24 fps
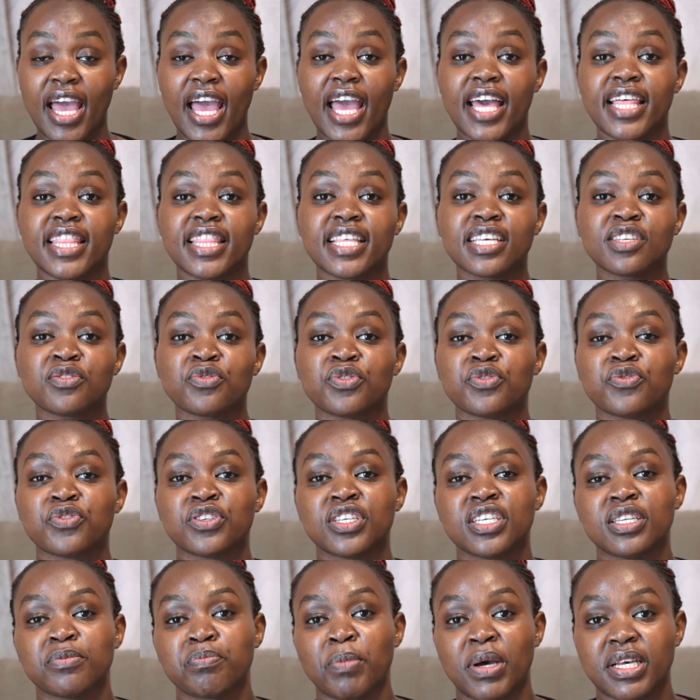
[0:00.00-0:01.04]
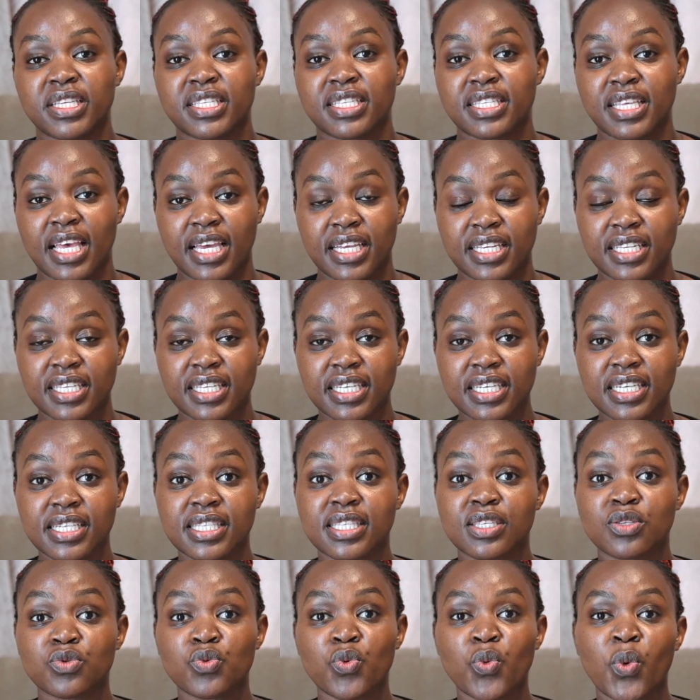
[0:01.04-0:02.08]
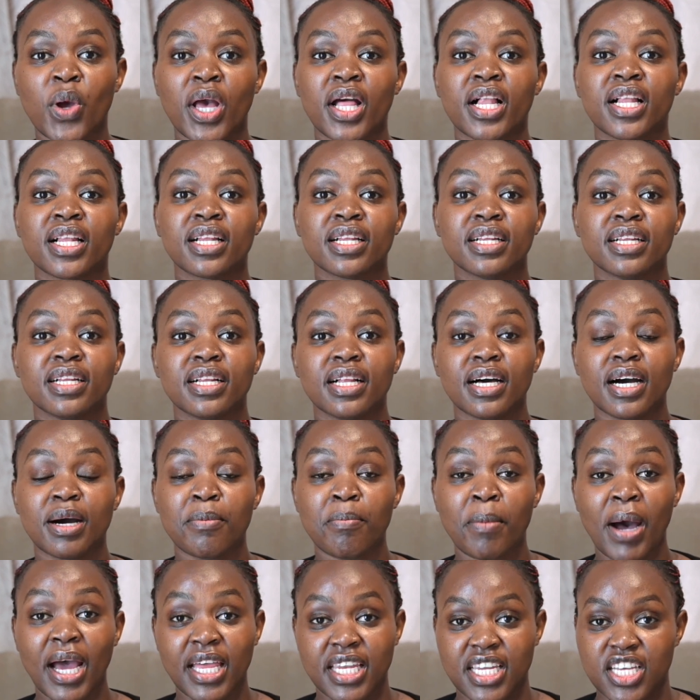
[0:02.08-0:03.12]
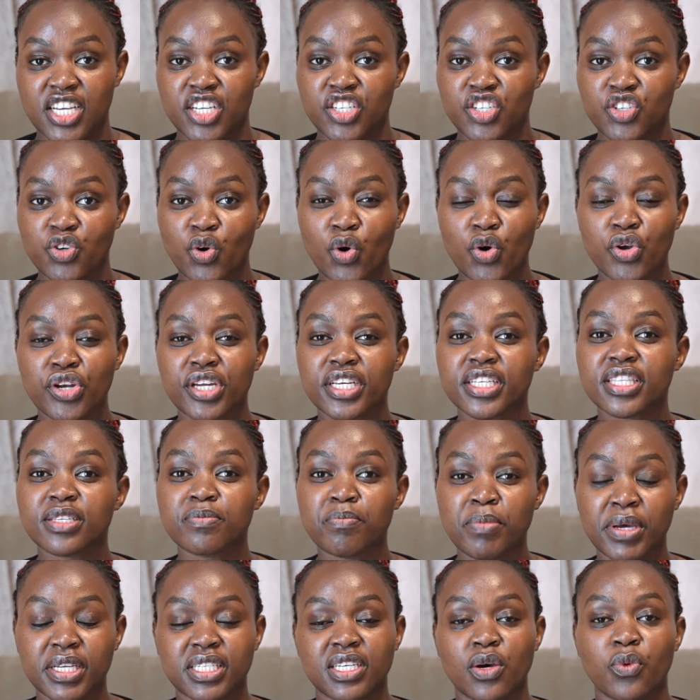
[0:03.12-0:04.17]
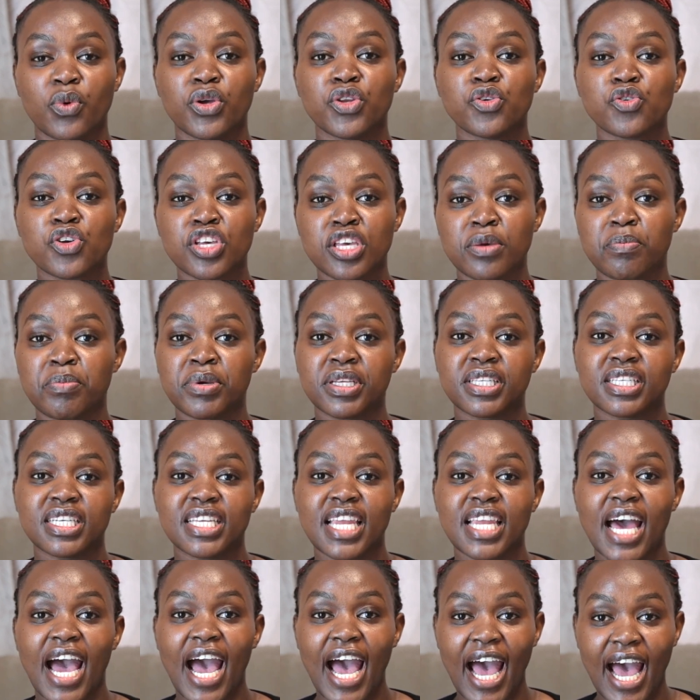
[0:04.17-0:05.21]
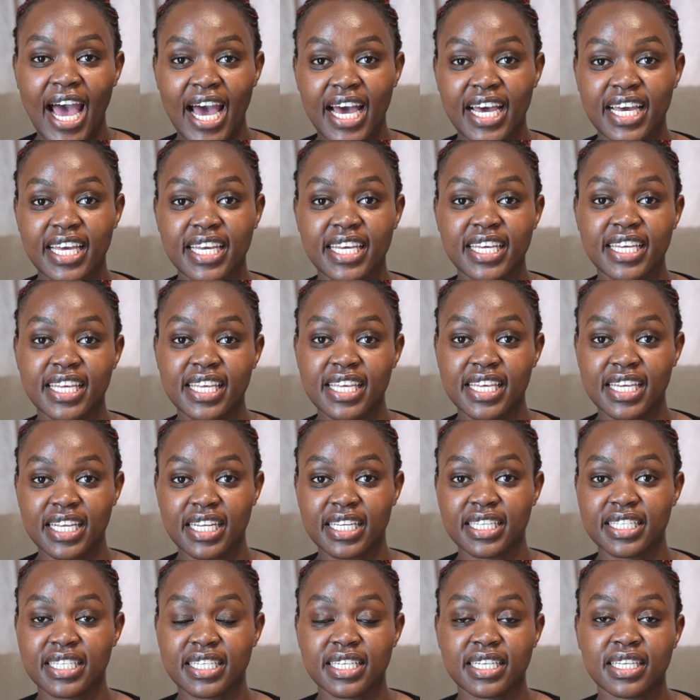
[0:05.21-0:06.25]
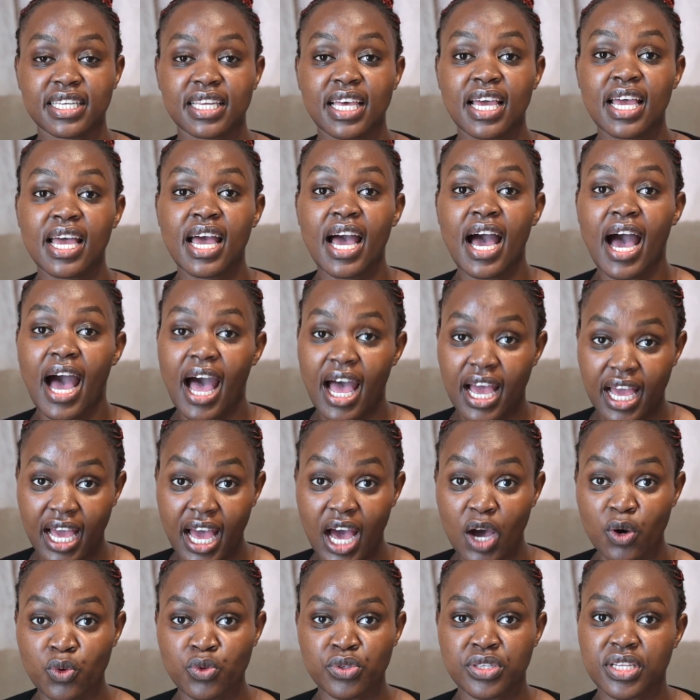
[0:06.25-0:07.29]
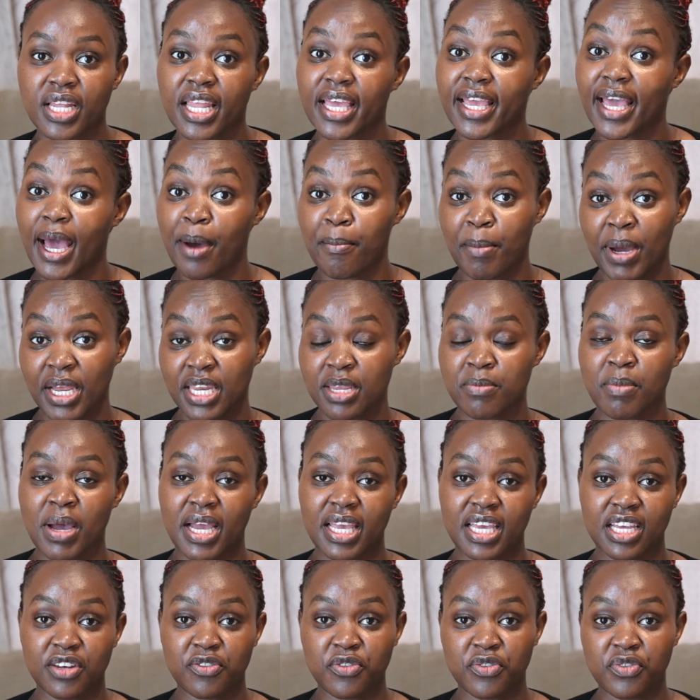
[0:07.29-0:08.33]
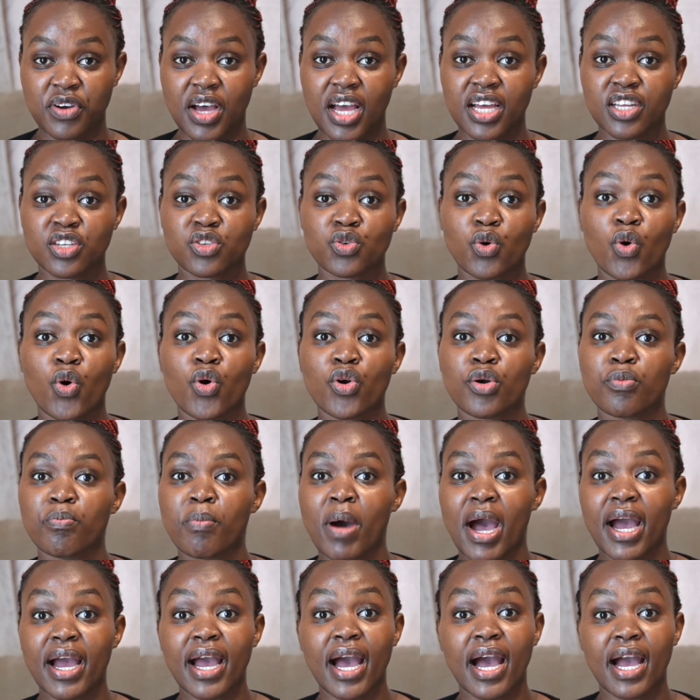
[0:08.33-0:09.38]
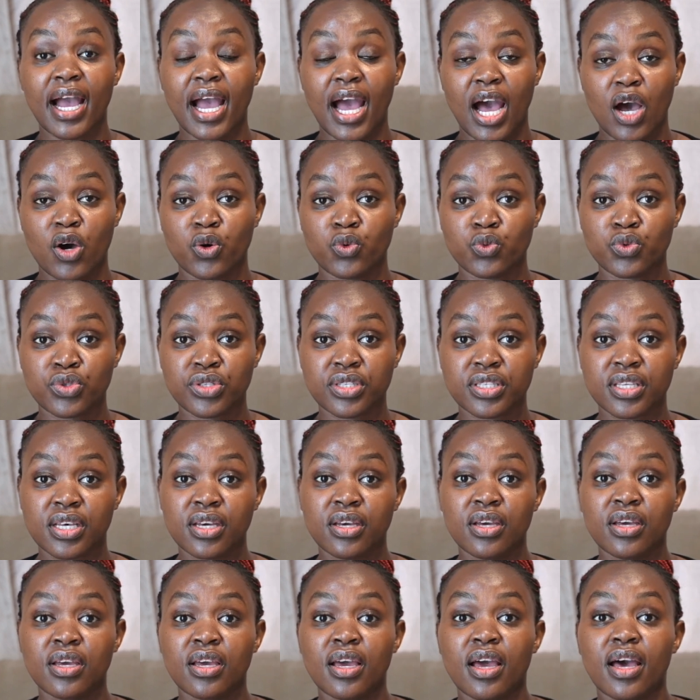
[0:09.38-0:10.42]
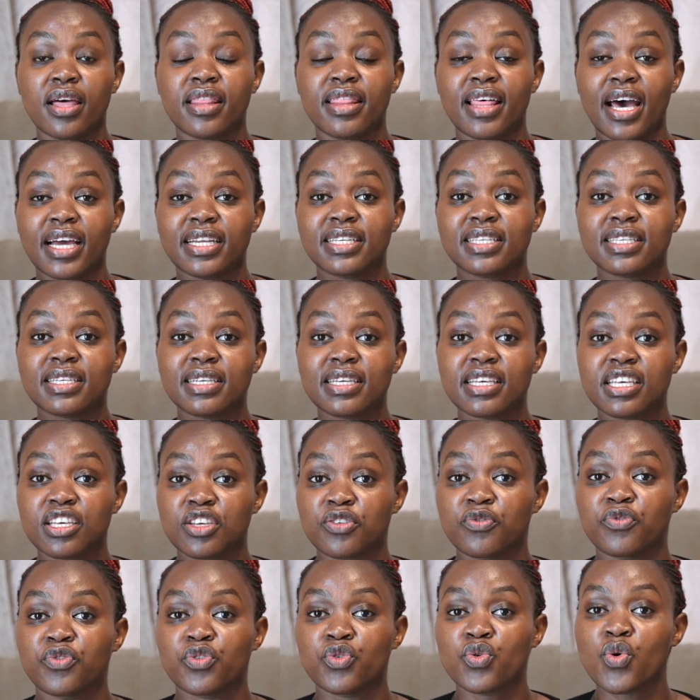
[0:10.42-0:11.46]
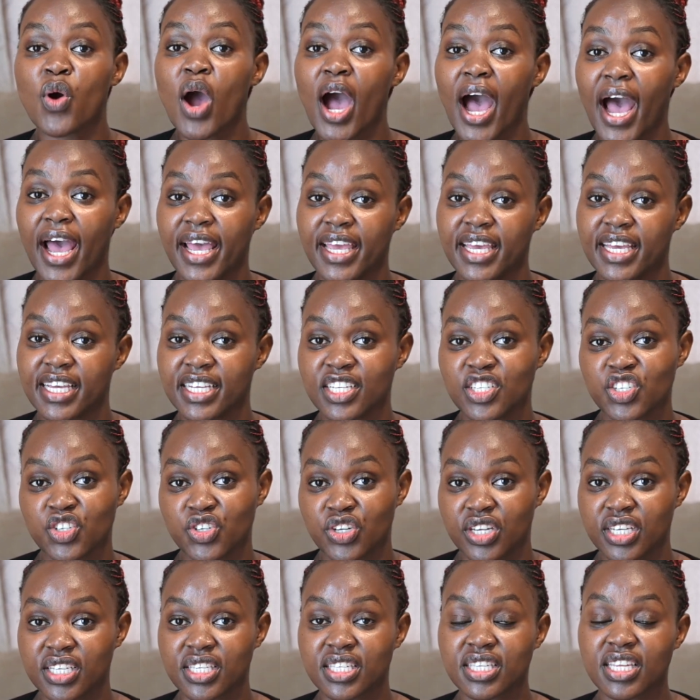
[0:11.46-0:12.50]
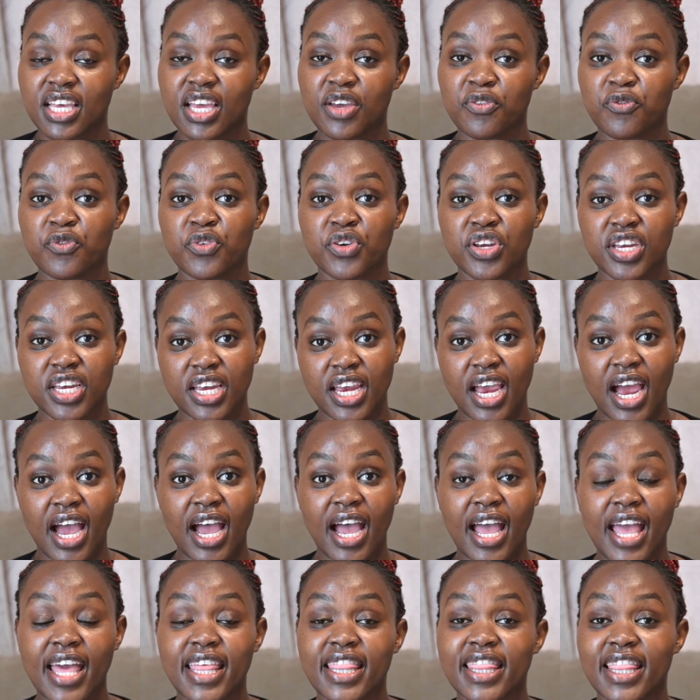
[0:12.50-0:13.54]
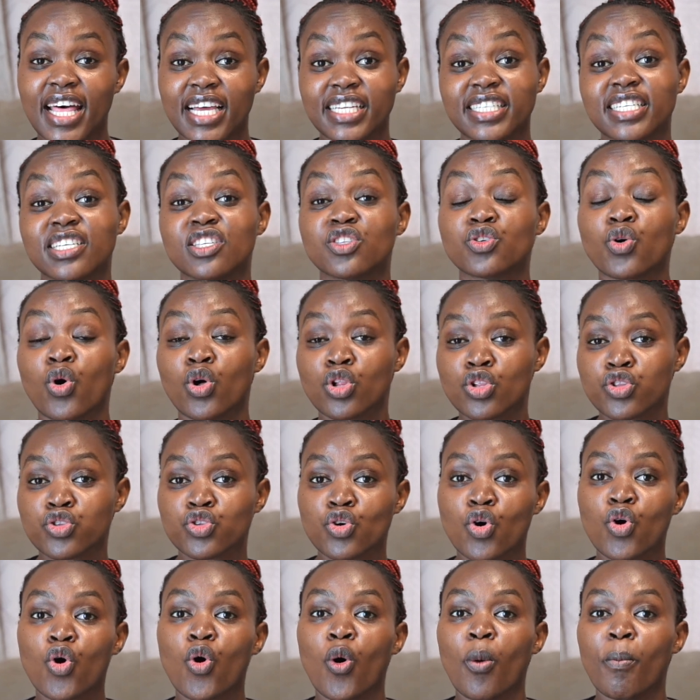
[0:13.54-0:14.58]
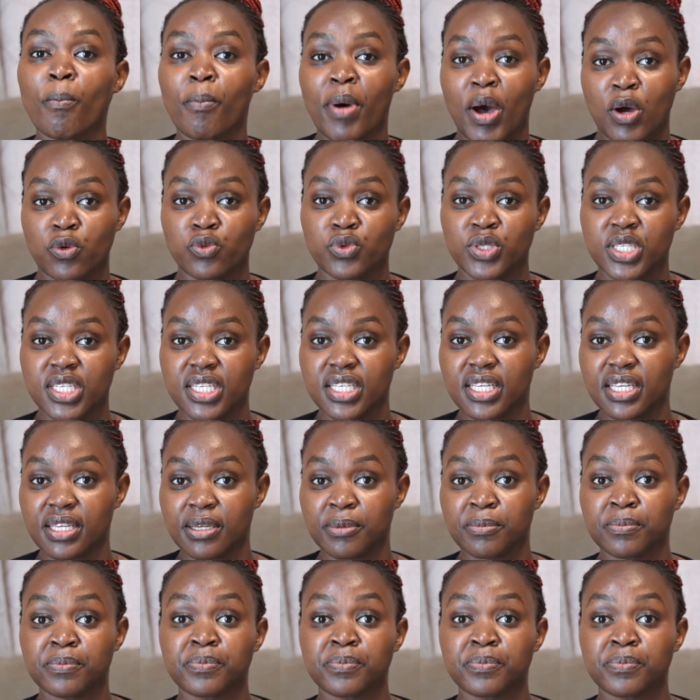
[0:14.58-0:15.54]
and this 15%, it's well managed, or it's better when you keep it in a high yielding account like a money market fund or bank accounts that give you high interest every year and that is also compounding.